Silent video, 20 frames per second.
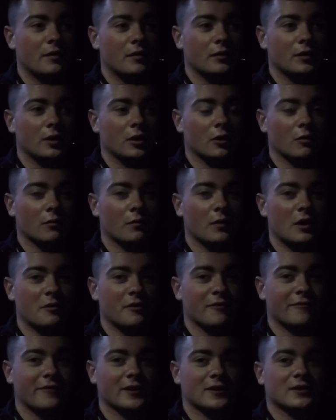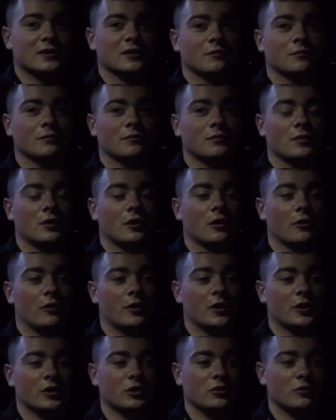you know, maybe fix some other
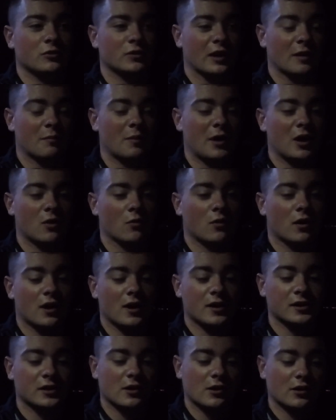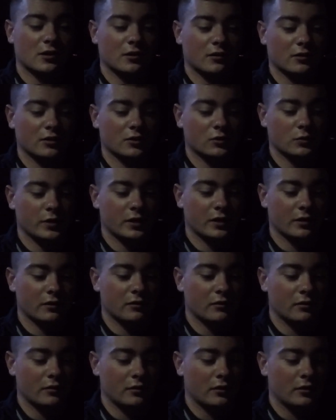issues like paint wise on it this
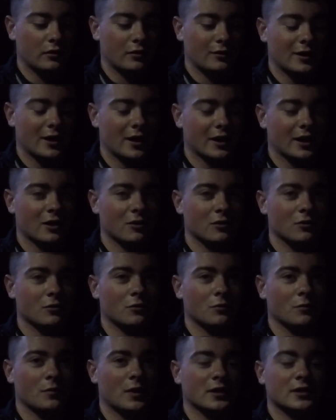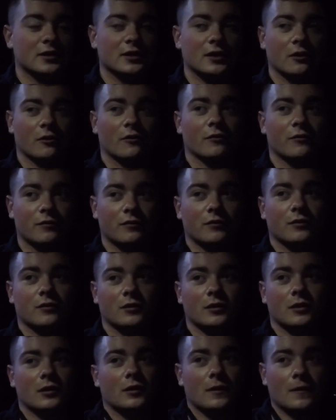weekend that I can do myself.
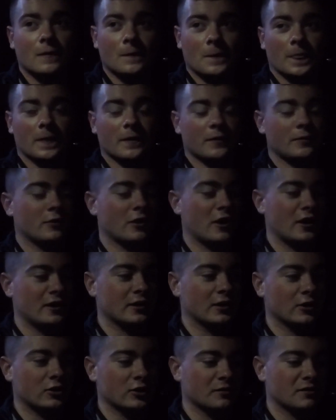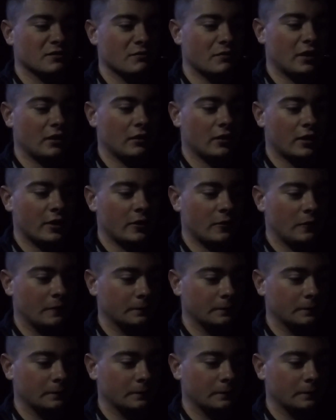Try and touch up some bed liner.